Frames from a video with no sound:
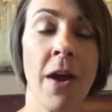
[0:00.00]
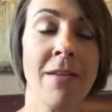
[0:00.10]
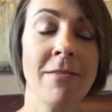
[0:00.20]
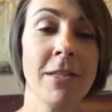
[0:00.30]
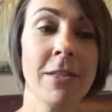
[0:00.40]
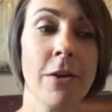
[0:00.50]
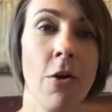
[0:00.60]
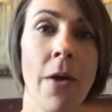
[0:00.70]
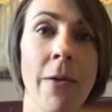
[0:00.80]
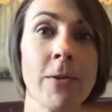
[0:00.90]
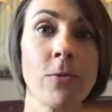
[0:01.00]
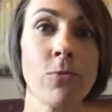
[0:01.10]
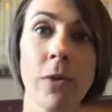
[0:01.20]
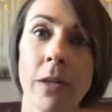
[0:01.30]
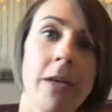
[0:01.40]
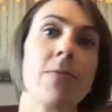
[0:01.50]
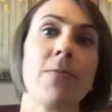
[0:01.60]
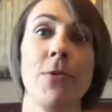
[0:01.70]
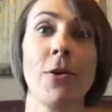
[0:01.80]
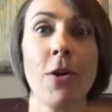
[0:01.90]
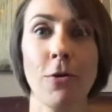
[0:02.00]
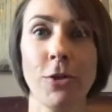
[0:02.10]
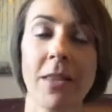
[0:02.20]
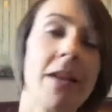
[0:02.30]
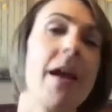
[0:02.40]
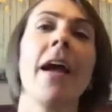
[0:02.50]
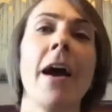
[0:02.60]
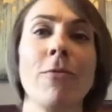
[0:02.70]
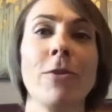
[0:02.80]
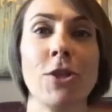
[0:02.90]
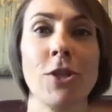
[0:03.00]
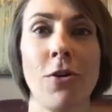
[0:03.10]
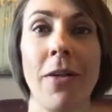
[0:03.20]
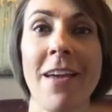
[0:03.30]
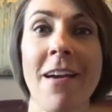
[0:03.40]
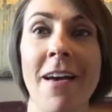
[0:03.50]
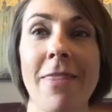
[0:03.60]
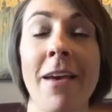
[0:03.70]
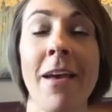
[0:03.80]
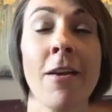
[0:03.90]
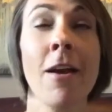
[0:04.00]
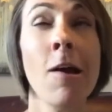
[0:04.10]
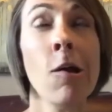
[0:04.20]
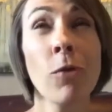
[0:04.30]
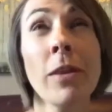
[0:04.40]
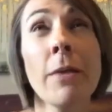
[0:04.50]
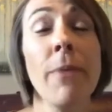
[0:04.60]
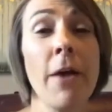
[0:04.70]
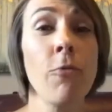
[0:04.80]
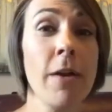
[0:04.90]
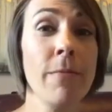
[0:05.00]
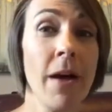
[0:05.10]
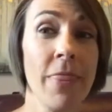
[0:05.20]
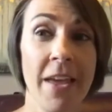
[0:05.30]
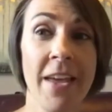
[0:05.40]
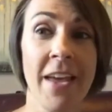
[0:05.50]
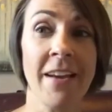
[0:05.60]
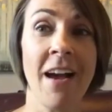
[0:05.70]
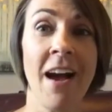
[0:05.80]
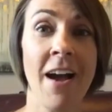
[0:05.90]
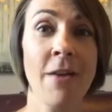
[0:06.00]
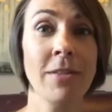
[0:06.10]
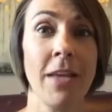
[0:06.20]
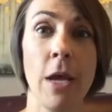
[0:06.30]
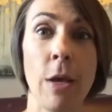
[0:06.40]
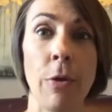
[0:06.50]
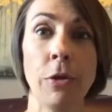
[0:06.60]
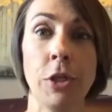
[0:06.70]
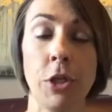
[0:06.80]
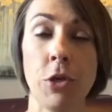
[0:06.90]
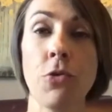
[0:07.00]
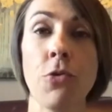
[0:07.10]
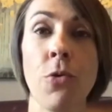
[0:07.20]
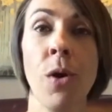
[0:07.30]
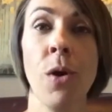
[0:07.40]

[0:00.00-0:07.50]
And so it was really through the coaching that I had with Cheryl Ann that really by 1 month in, I was able to,